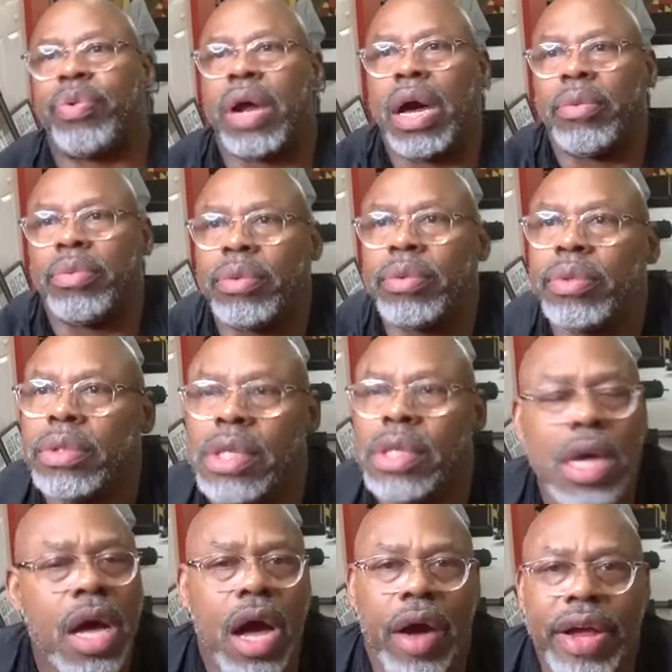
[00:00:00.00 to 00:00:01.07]
problem.
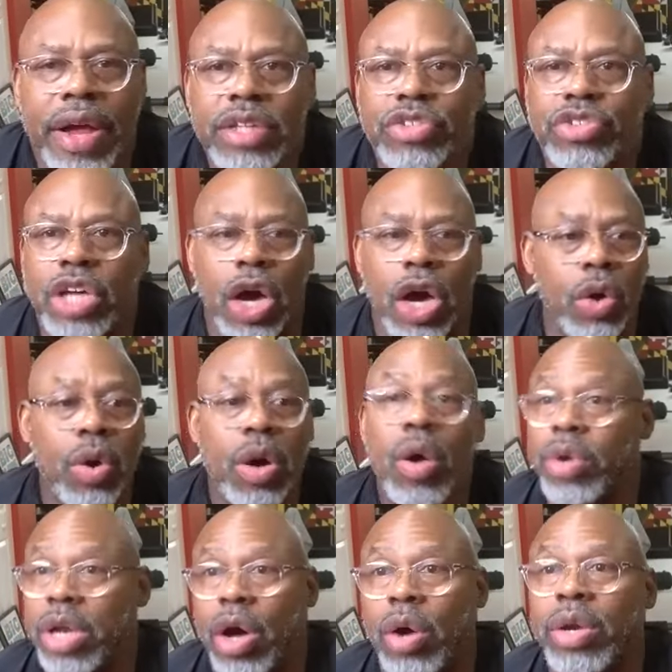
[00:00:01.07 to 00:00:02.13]
All right, so
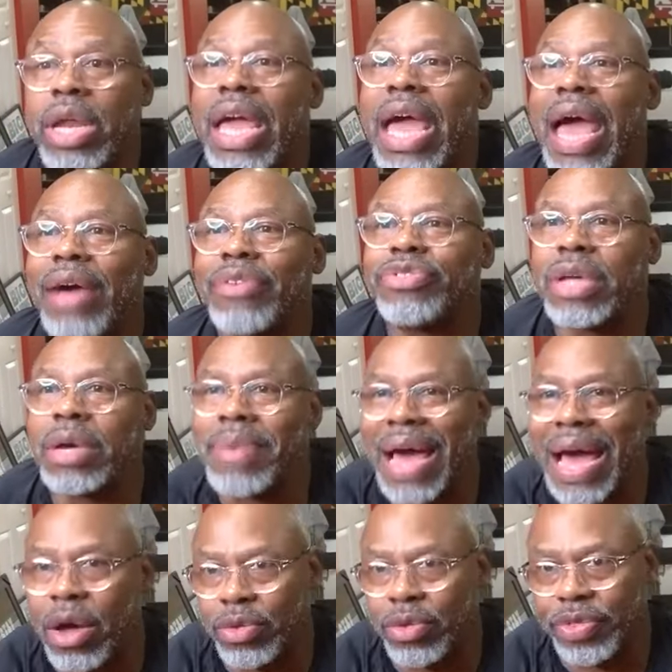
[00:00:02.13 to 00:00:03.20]
no, they have some
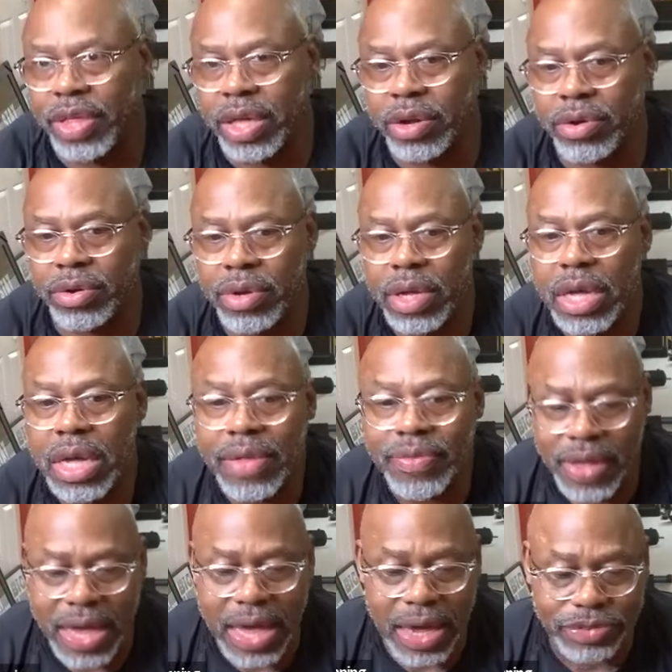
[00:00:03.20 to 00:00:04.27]
out there.
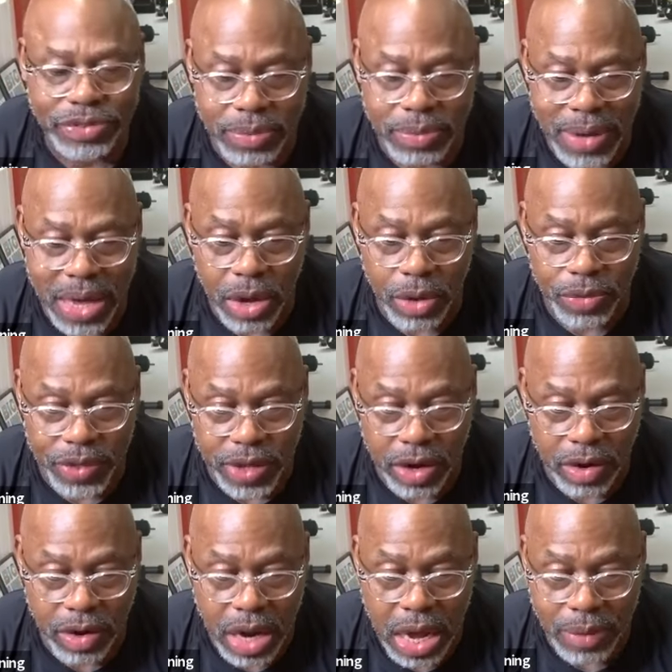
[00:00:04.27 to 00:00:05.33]
They have some out
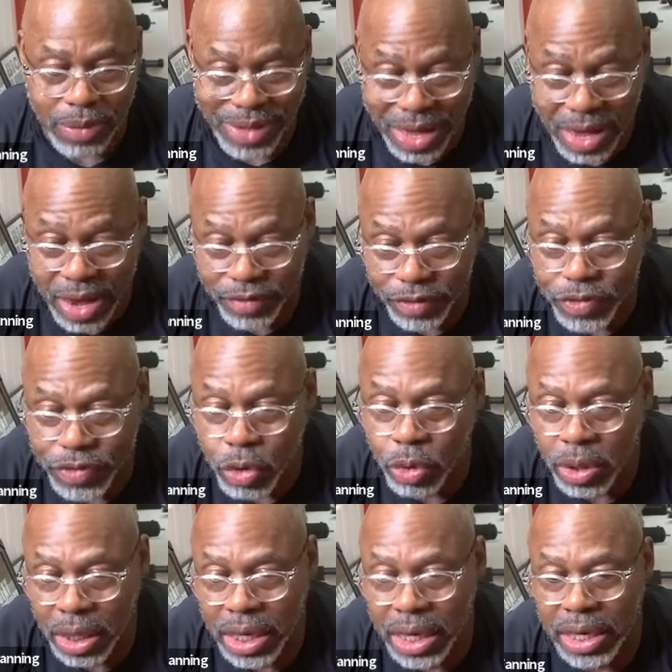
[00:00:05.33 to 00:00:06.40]
there. I have a few
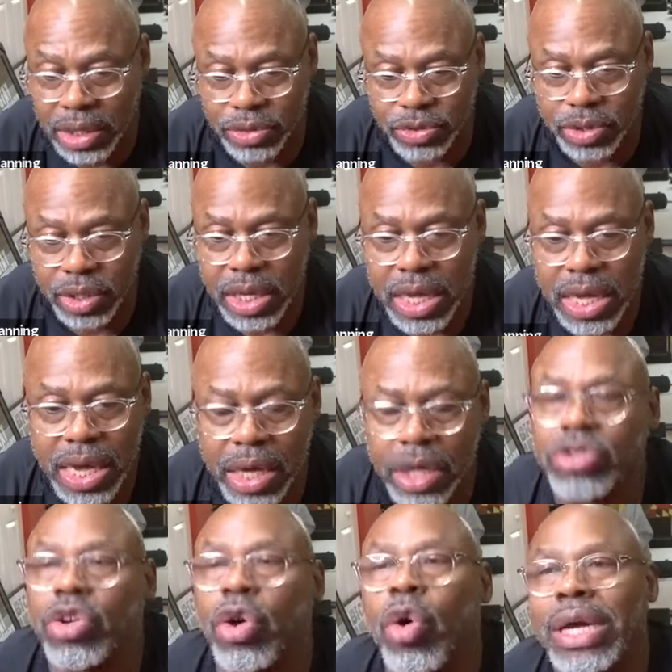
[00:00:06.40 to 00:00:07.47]
clients, and
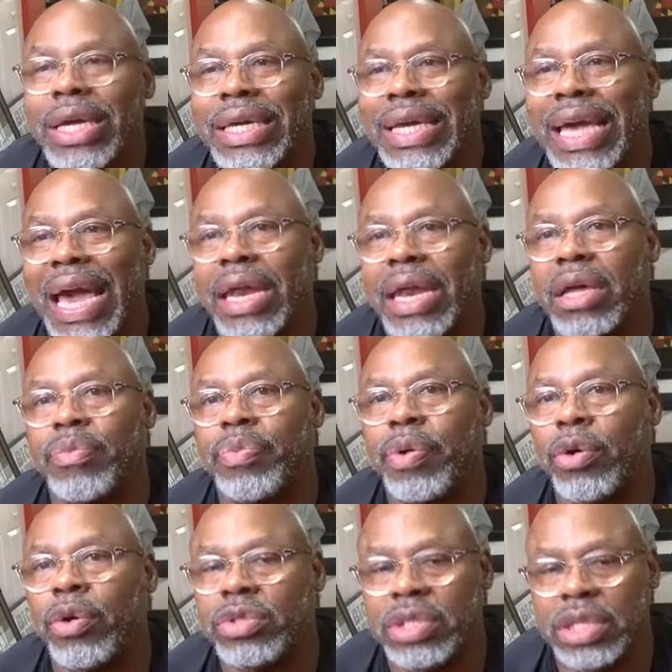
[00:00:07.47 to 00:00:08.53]
it's an organic
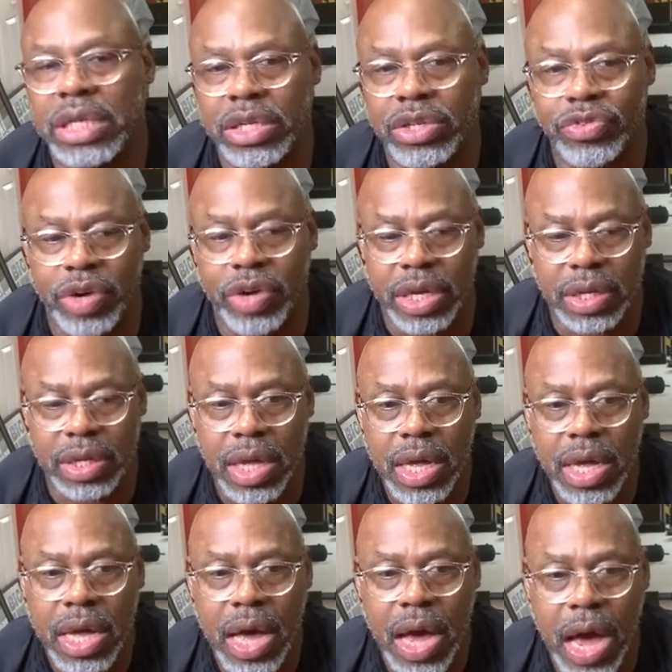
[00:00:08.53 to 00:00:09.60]
protein drink.
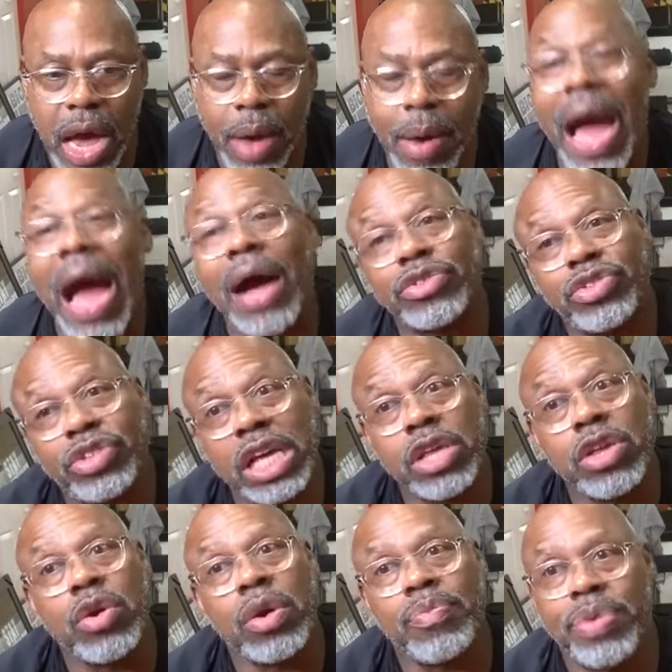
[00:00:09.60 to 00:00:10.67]
I'll send
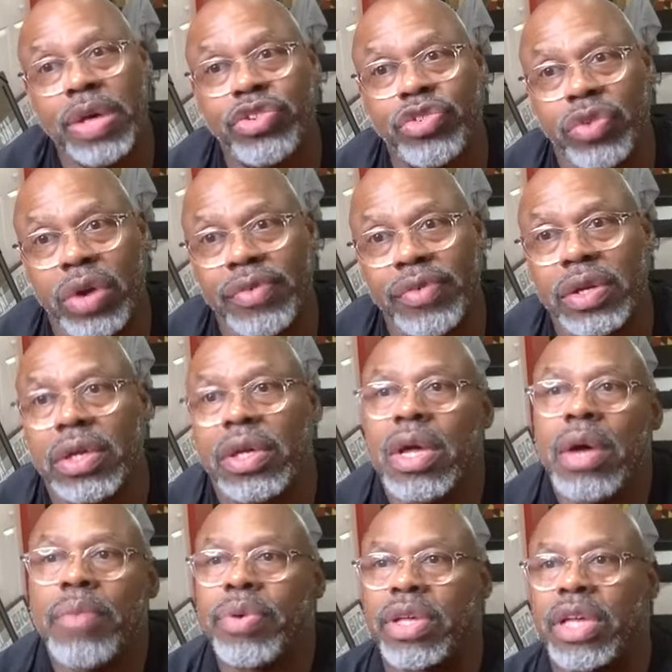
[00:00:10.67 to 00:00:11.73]
you a picture of it
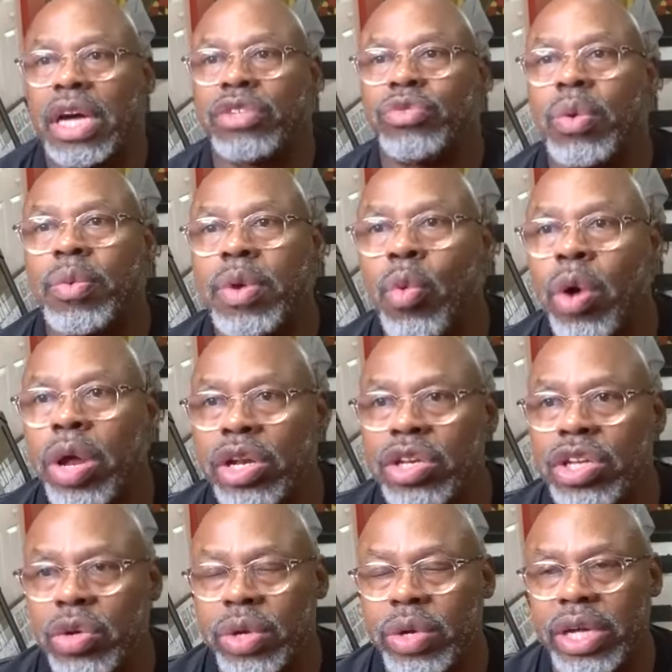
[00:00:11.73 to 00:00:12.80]
because what we want to
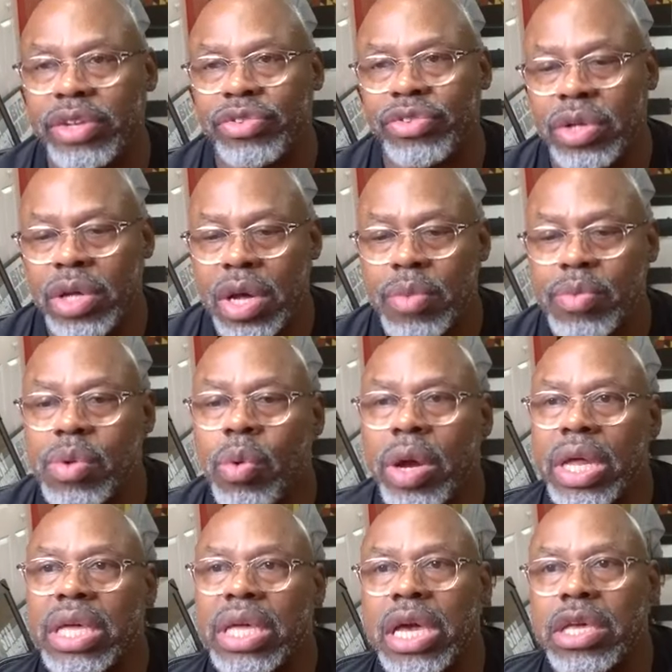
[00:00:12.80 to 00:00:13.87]
do is we want
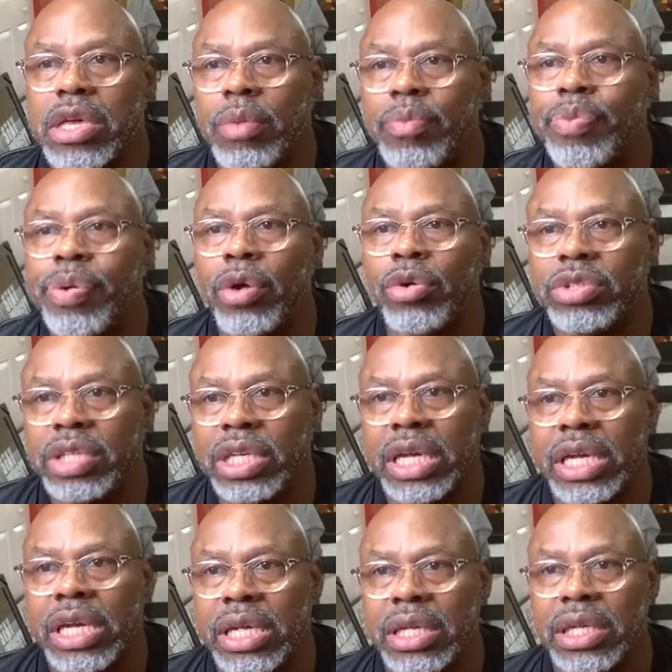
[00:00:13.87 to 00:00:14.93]
to get your
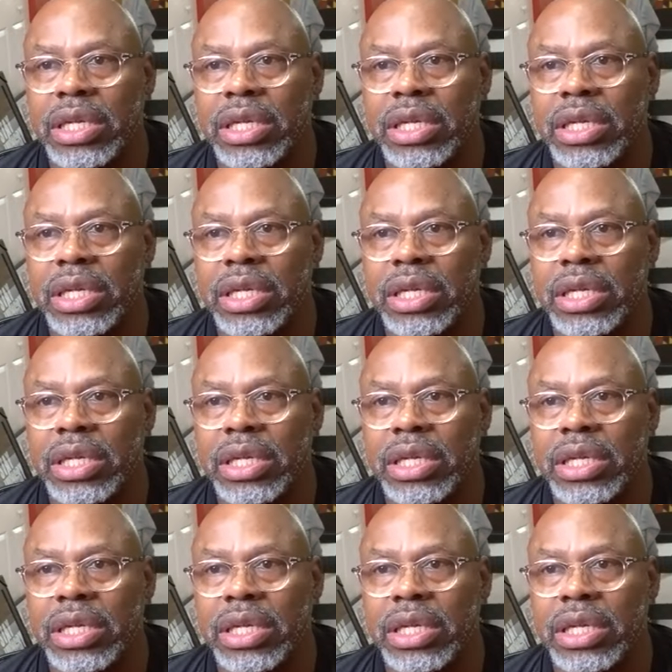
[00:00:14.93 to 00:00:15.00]
protein